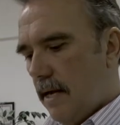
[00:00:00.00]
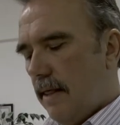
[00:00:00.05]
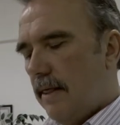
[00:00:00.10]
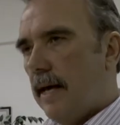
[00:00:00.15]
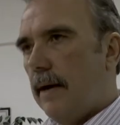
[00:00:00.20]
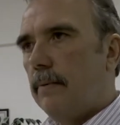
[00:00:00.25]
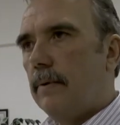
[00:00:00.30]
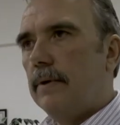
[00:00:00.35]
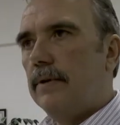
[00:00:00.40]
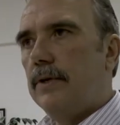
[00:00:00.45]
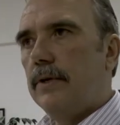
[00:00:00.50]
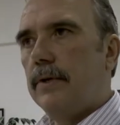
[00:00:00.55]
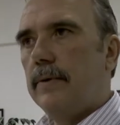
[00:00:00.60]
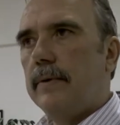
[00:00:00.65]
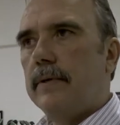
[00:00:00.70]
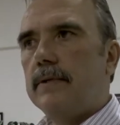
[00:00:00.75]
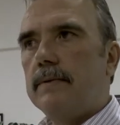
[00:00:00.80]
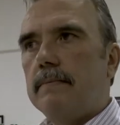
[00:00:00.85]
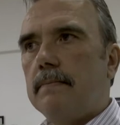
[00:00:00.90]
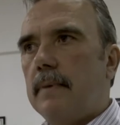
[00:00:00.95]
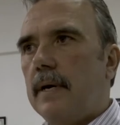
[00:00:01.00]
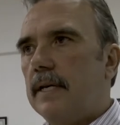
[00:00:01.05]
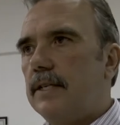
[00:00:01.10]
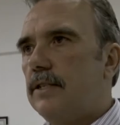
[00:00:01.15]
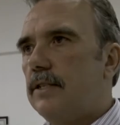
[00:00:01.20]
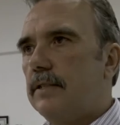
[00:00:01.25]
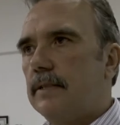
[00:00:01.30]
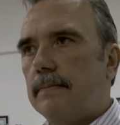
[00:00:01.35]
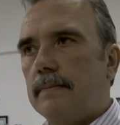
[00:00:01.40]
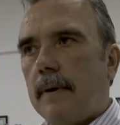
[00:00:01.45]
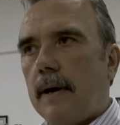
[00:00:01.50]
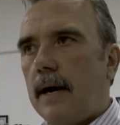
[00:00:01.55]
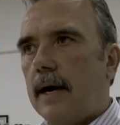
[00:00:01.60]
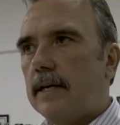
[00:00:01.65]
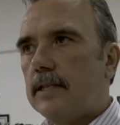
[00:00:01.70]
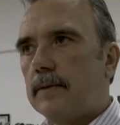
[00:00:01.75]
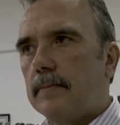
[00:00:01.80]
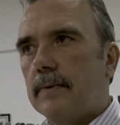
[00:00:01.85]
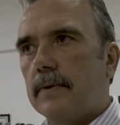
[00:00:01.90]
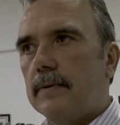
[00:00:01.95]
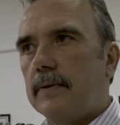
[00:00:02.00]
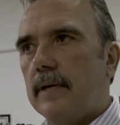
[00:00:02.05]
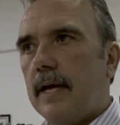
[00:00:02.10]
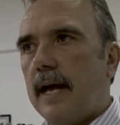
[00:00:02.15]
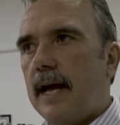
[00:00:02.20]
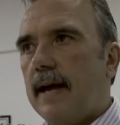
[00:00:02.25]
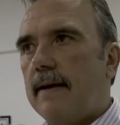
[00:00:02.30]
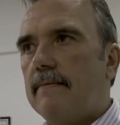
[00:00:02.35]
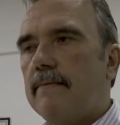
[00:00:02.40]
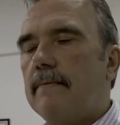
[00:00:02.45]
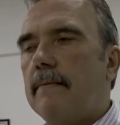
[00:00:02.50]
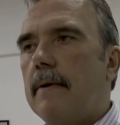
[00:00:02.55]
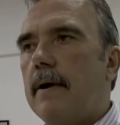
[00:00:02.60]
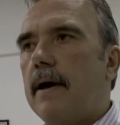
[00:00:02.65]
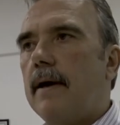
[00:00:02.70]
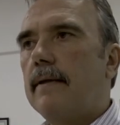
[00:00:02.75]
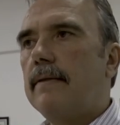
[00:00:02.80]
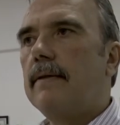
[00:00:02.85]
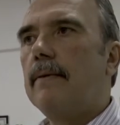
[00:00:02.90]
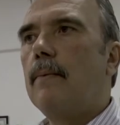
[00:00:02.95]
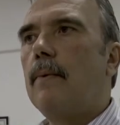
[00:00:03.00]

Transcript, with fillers: They will do as much as possible to have uh,